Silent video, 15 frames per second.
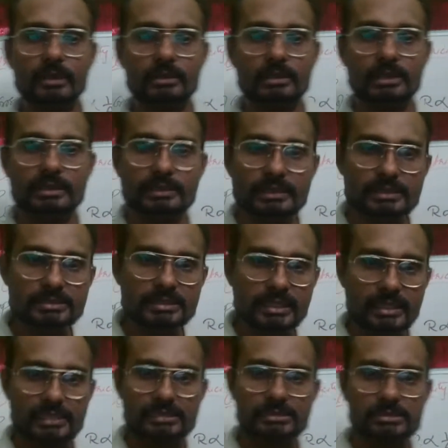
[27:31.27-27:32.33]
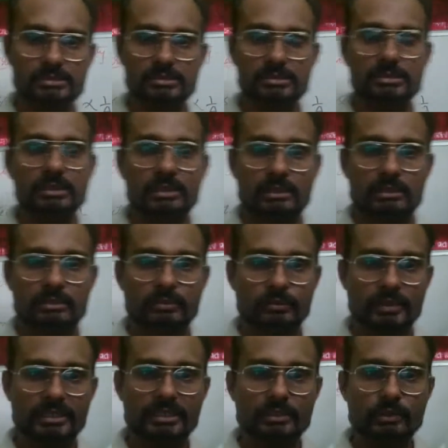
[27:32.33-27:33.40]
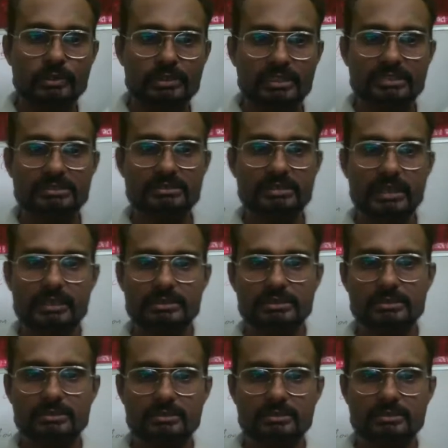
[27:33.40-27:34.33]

In this case, we notice that